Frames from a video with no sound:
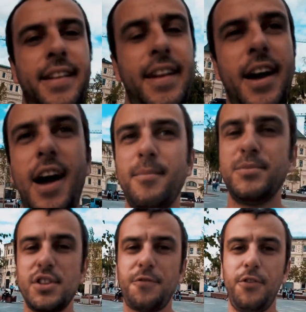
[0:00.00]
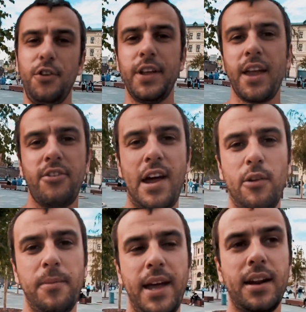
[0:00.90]
Nah, I'm just fooling
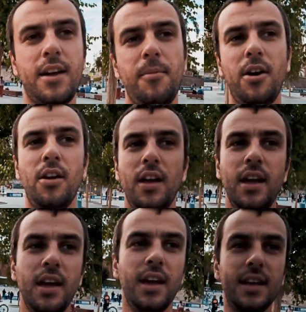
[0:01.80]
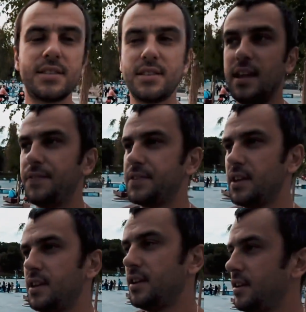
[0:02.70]
around, man. Come on. It's not,
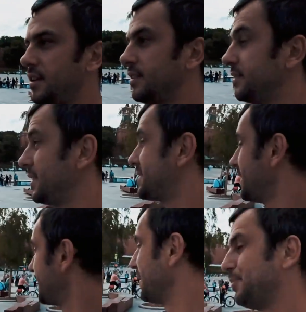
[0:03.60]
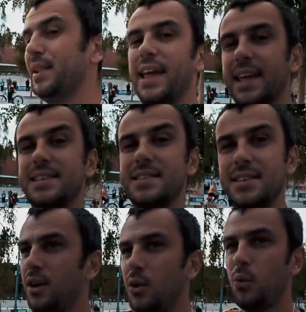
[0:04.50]
uh, it's not the place.
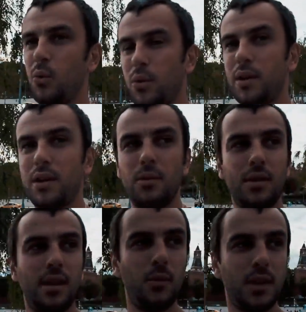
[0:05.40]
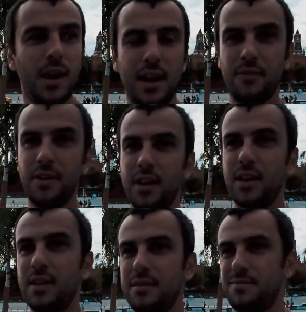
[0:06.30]
Who, what kind of a
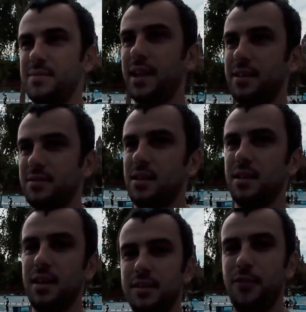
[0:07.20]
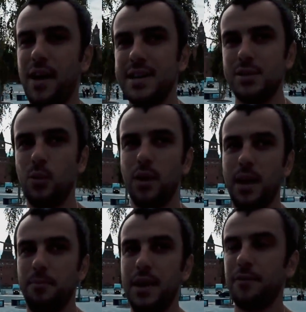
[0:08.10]
like advisor would
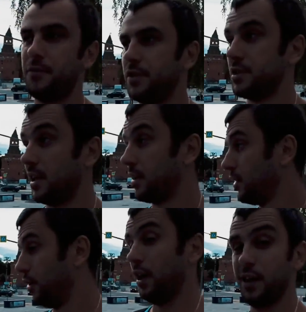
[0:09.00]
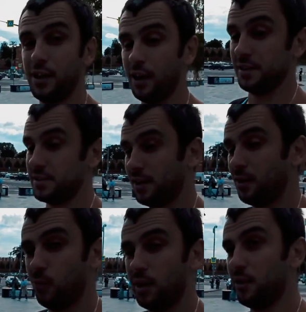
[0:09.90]
I be if it's like, hey guys,
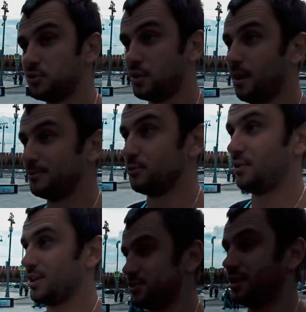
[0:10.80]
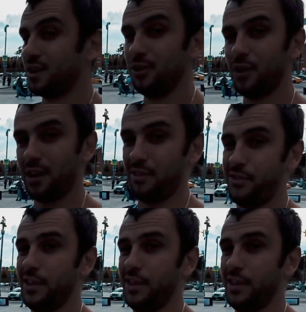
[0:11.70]
why don't you come to Rush, take a look at